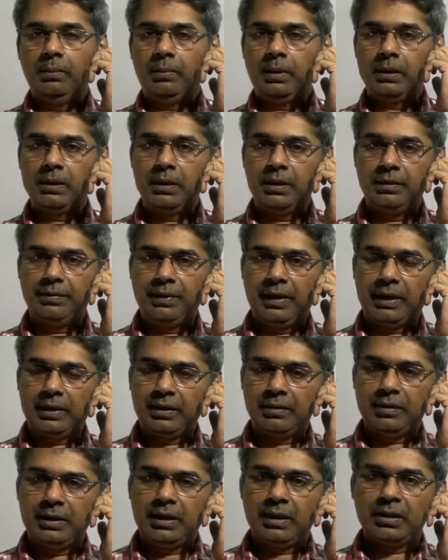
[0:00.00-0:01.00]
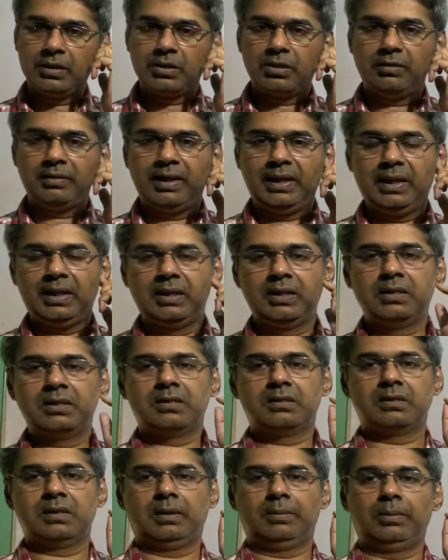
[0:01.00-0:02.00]
but the refractive index of air
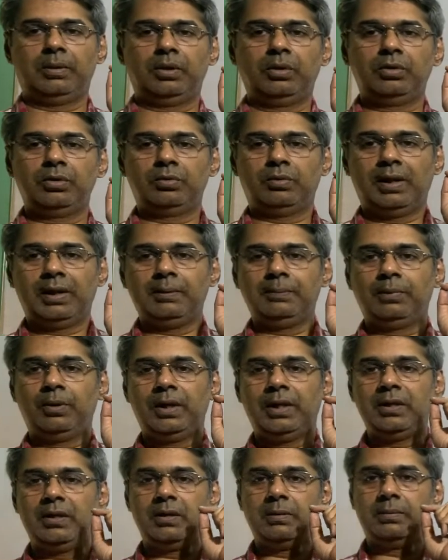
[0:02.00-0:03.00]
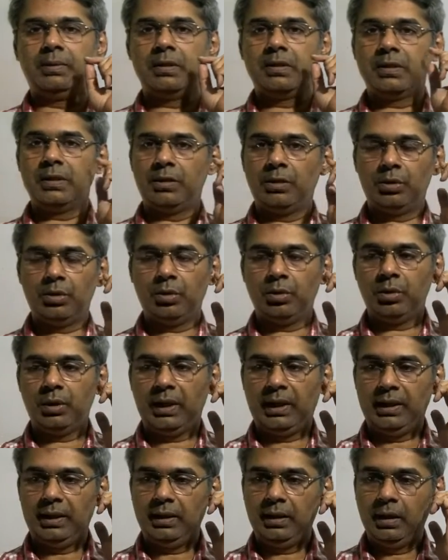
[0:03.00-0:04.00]
is about
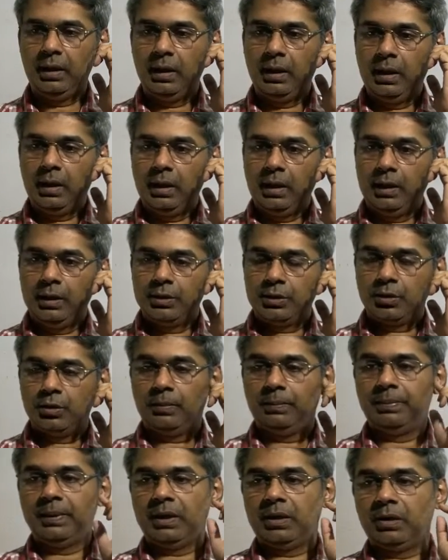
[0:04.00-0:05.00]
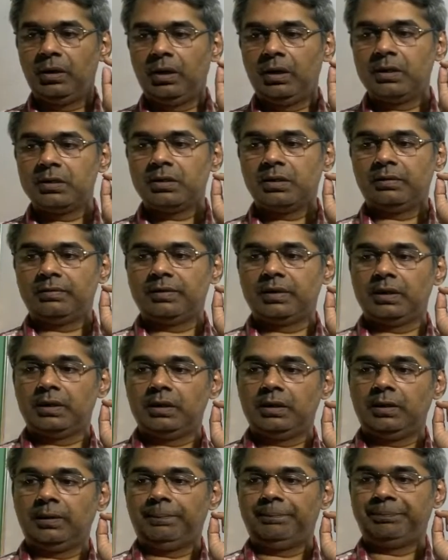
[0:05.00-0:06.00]
1.000029. So because of
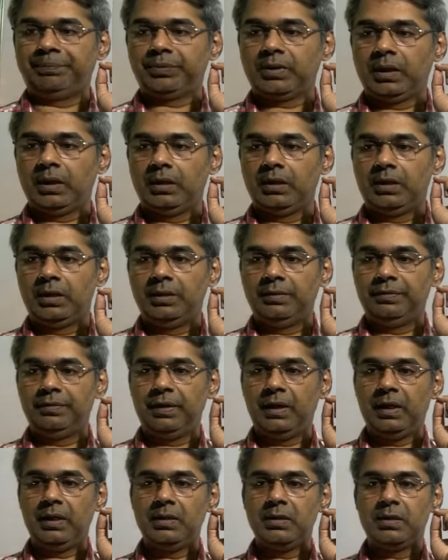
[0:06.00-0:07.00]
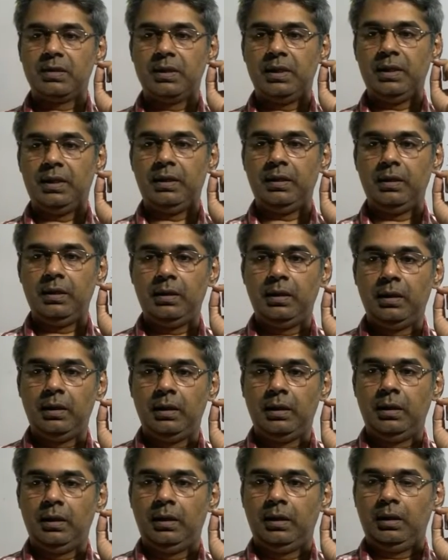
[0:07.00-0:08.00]
the difference in
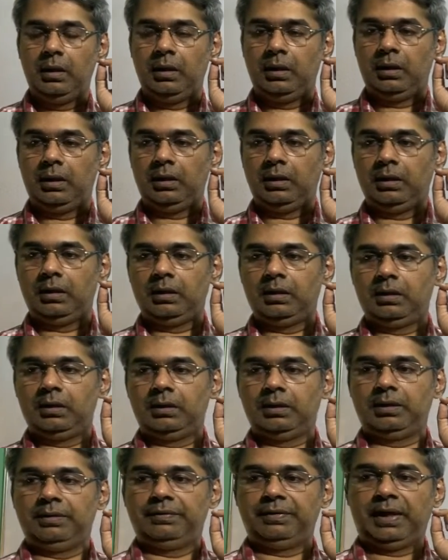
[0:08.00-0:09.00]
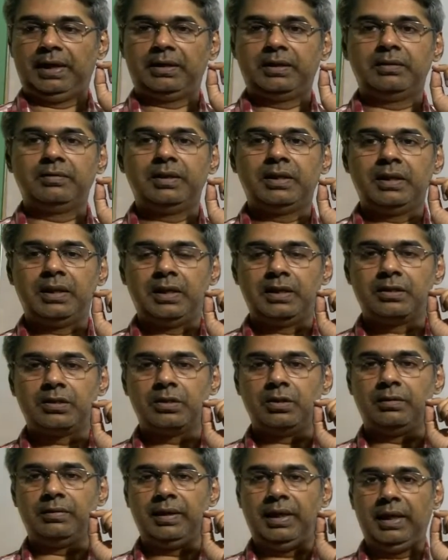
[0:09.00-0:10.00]
refractive index
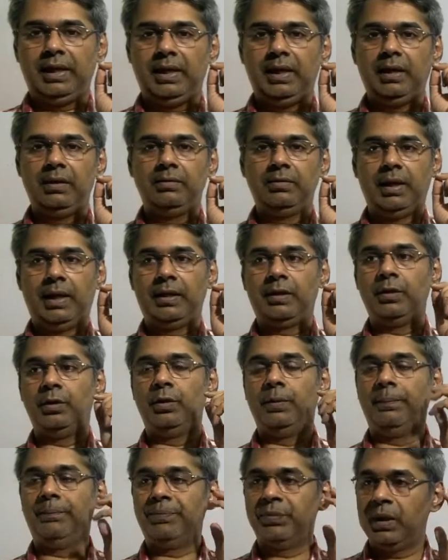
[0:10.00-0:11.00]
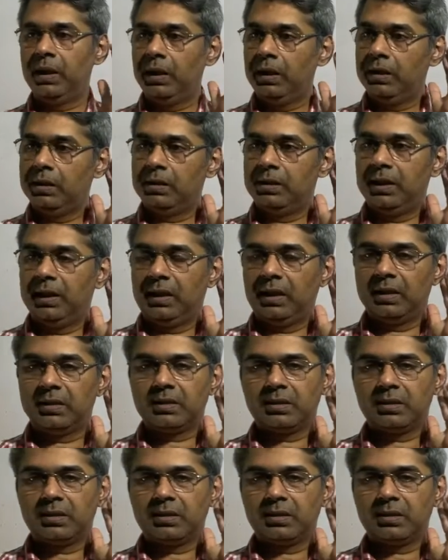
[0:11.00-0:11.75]
of air and vacuum, there are